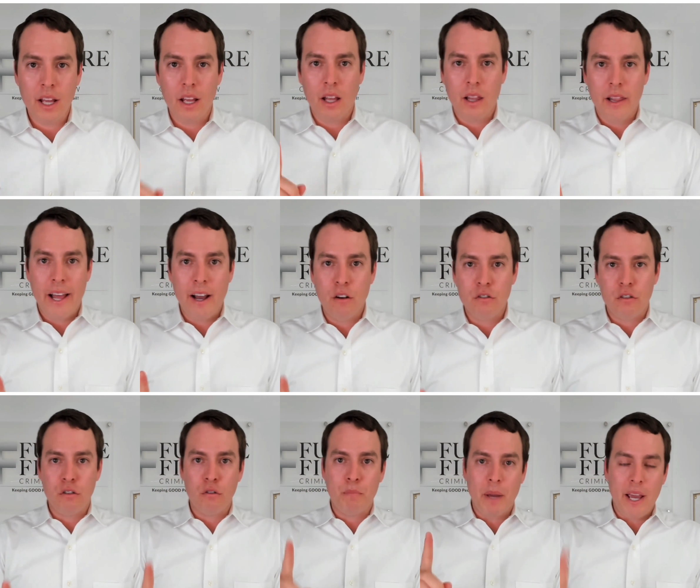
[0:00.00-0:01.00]
allowed
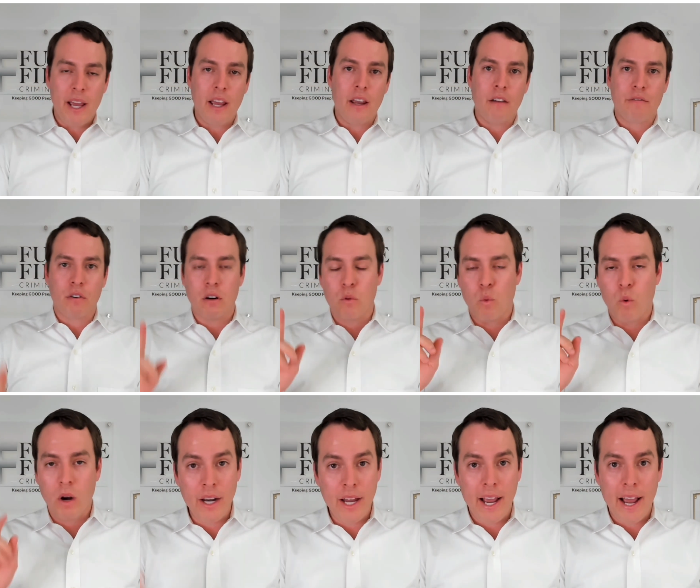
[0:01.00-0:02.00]
to pay for
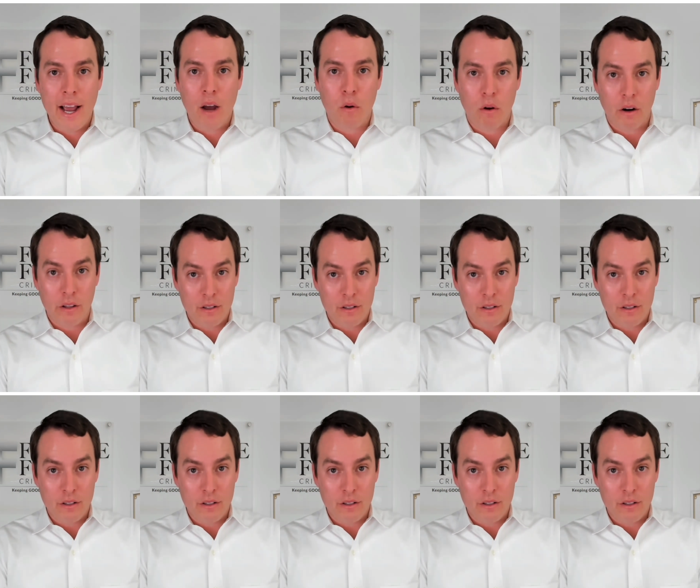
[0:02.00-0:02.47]
1 hour.